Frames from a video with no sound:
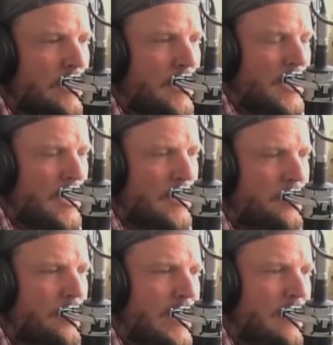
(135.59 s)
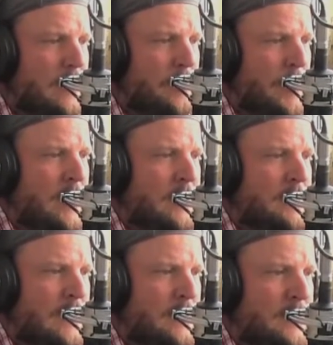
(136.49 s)
uh, great American
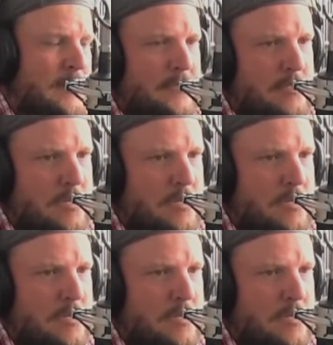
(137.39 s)
talent that's